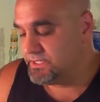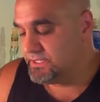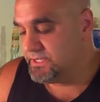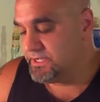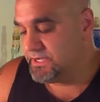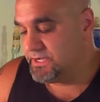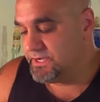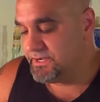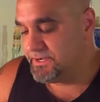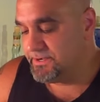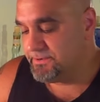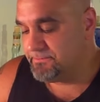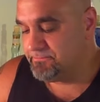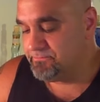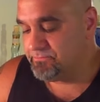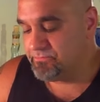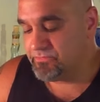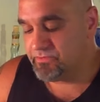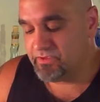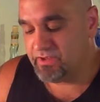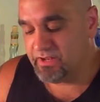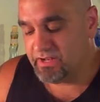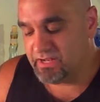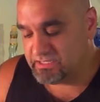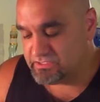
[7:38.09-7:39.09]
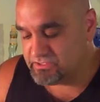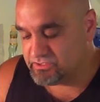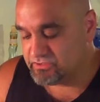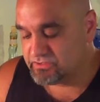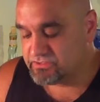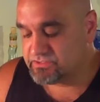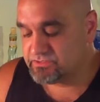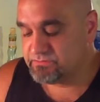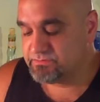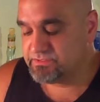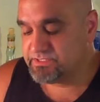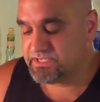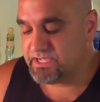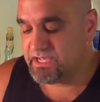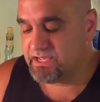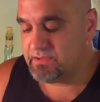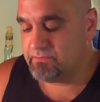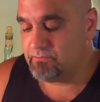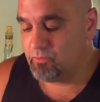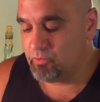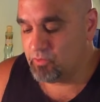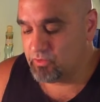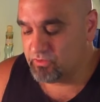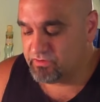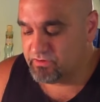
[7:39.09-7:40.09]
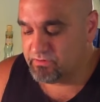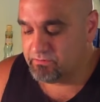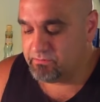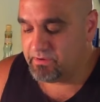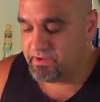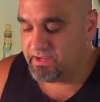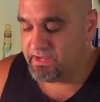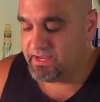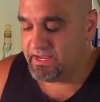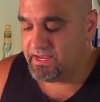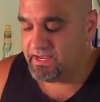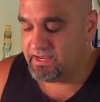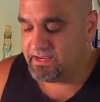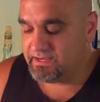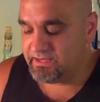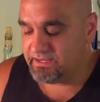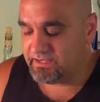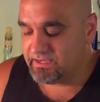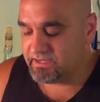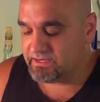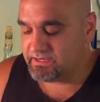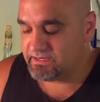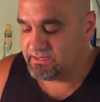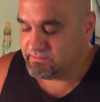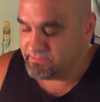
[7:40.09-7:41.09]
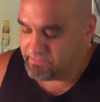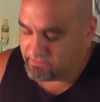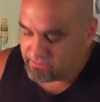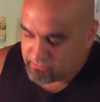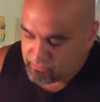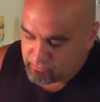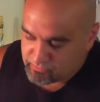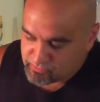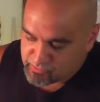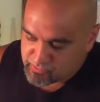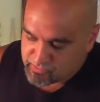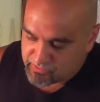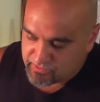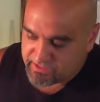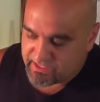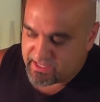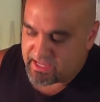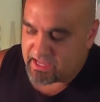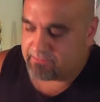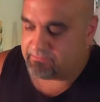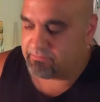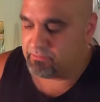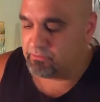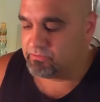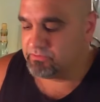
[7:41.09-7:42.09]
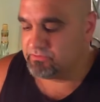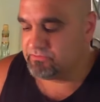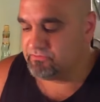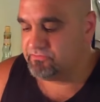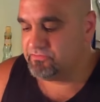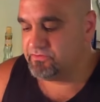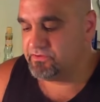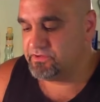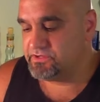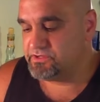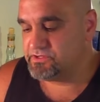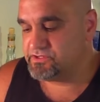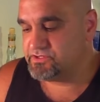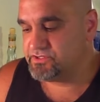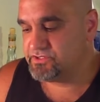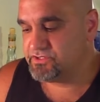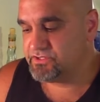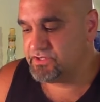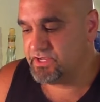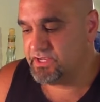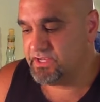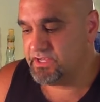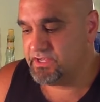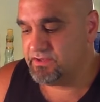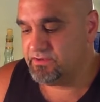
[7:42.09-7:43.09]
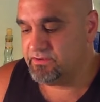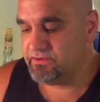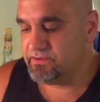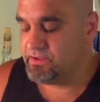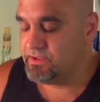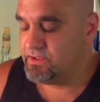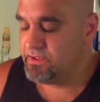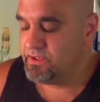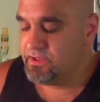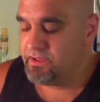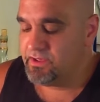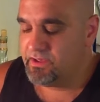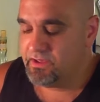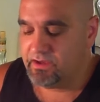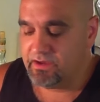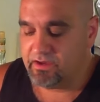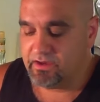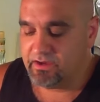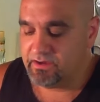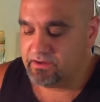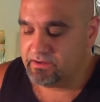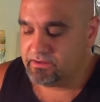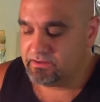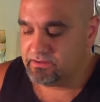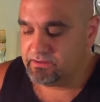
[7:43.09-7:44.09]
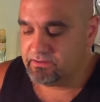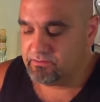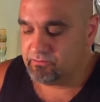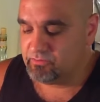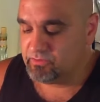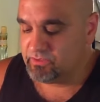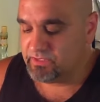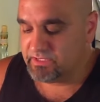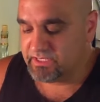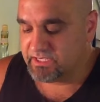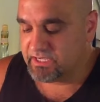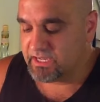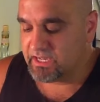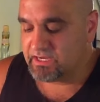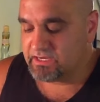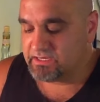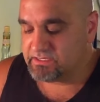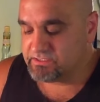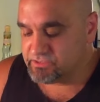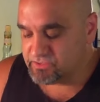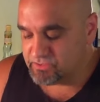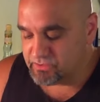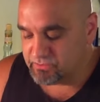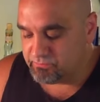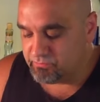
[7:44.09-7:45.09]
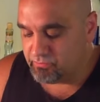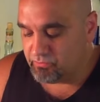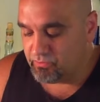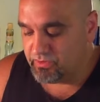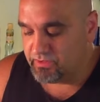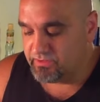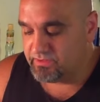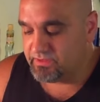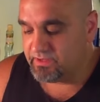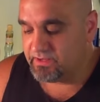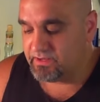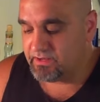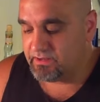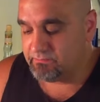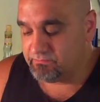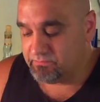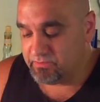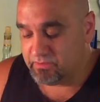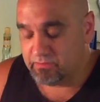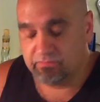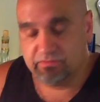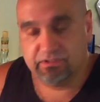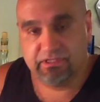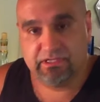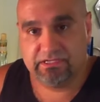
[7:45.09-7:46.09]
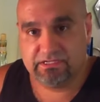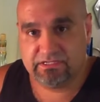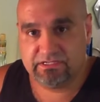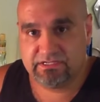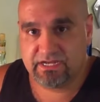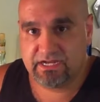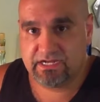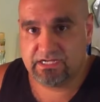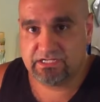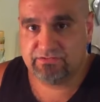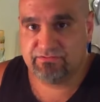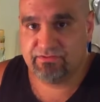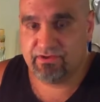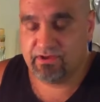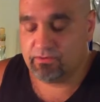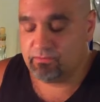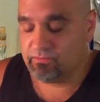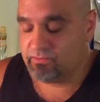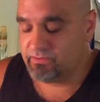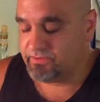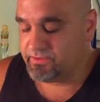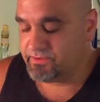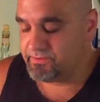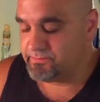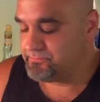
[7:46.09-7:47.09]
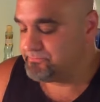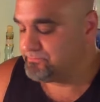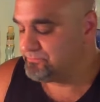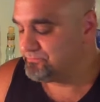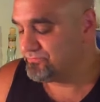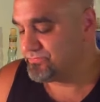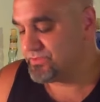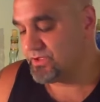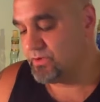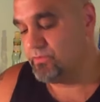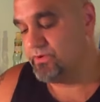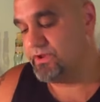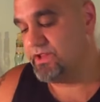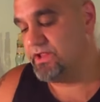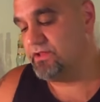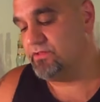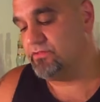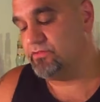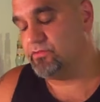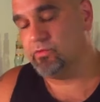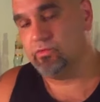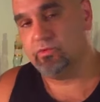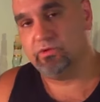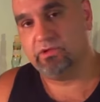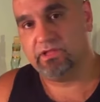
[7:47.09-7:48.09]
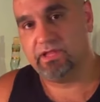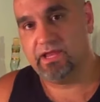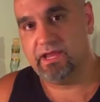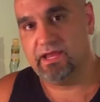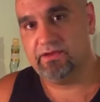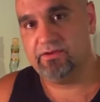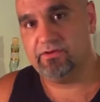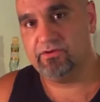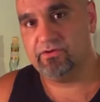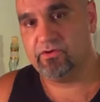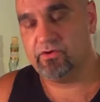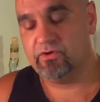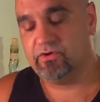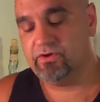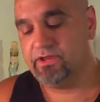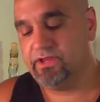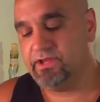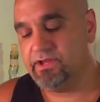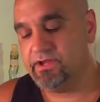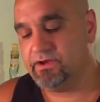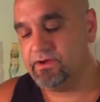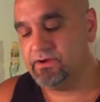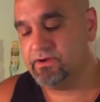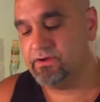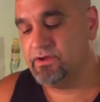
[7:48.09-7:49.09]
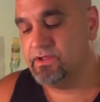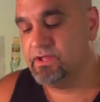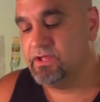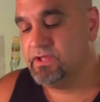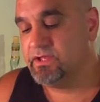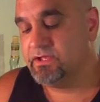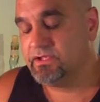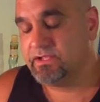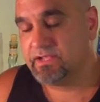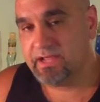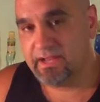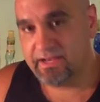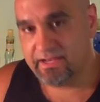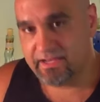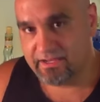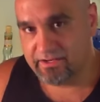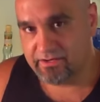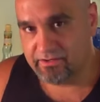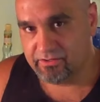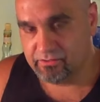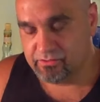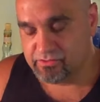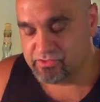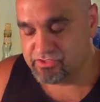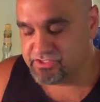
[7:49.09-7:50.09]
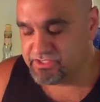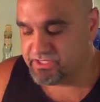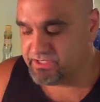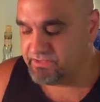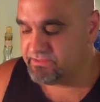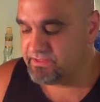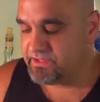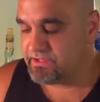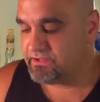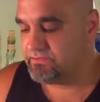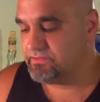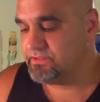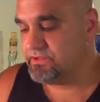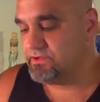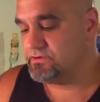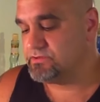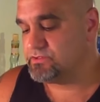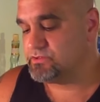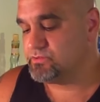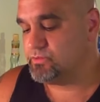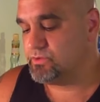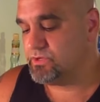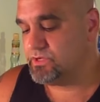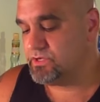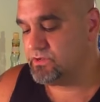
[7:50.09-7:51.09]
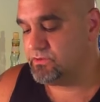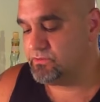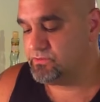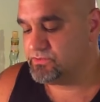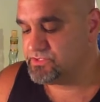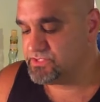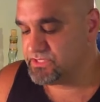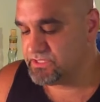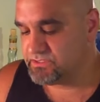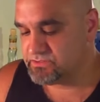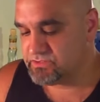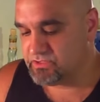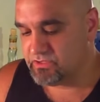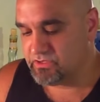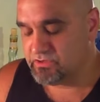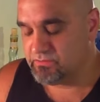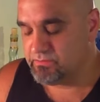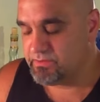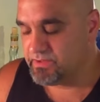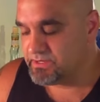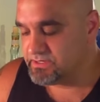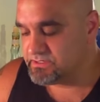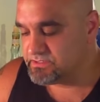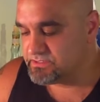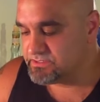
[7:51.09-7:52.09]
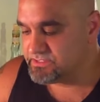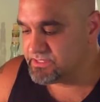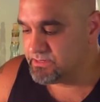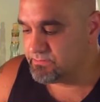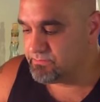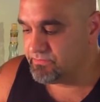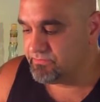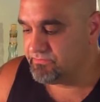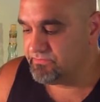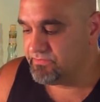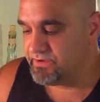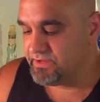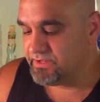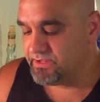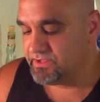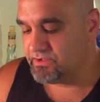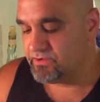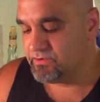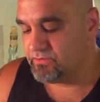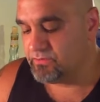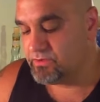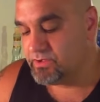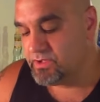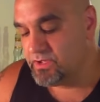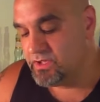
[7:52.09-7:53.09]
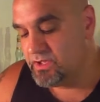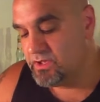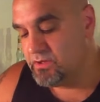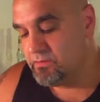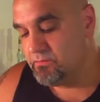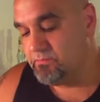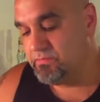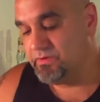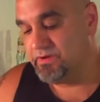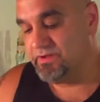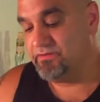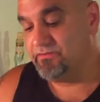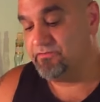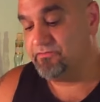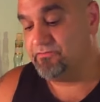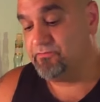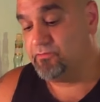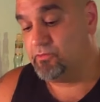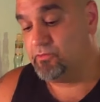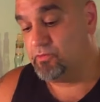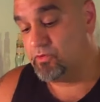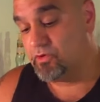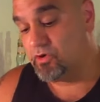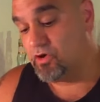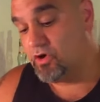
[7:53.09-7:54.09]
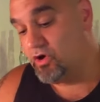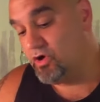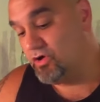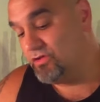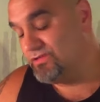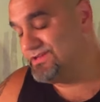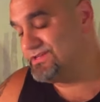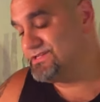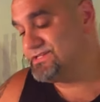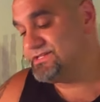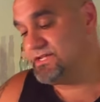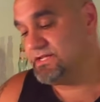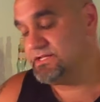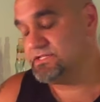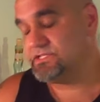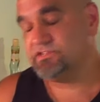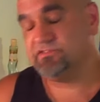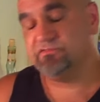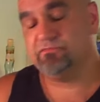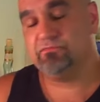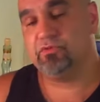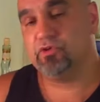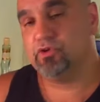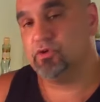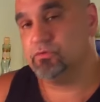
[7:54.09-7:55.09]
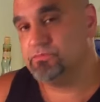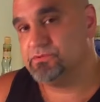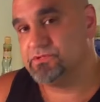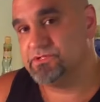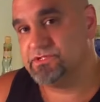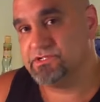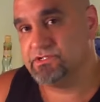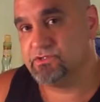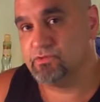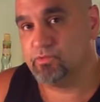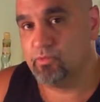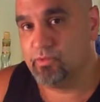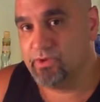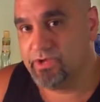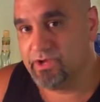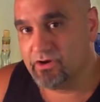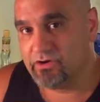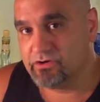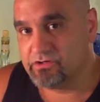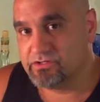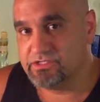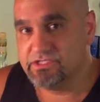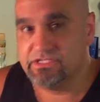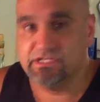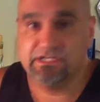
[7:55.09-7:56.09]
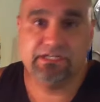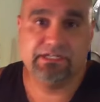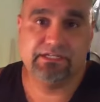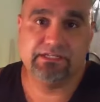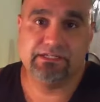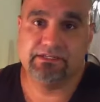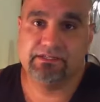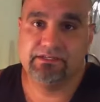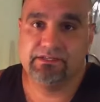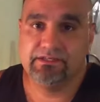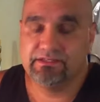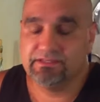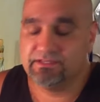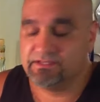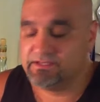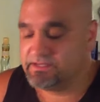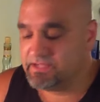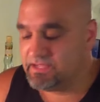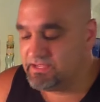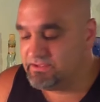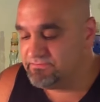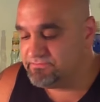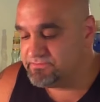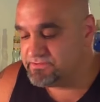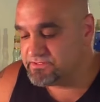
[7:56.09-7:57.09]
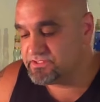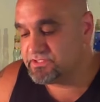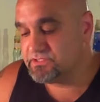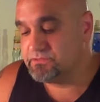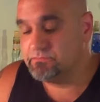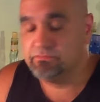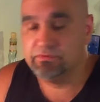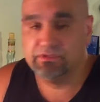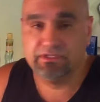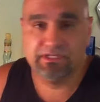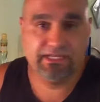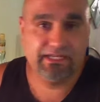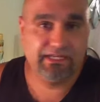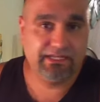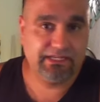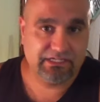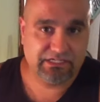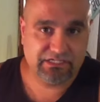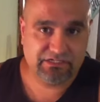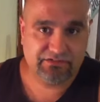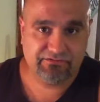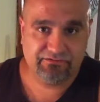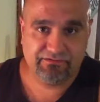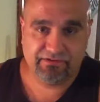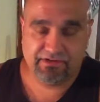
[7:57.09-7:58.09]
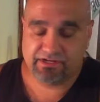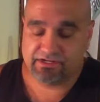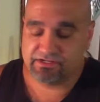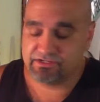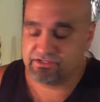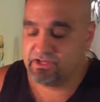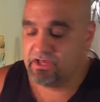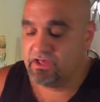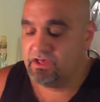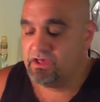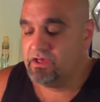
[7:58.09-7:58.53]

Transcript: And I took some time, worked it by hand, and got it, you know, was really happy with the finish, and really got it to the point that I'm completely satisfied with it. Went ahead and threw a lanyard on here, kind of got a new sheath out there as well, which I'll talk about in a separate video. But for all intensive purposes, we are done. The knife is complete, it's finished.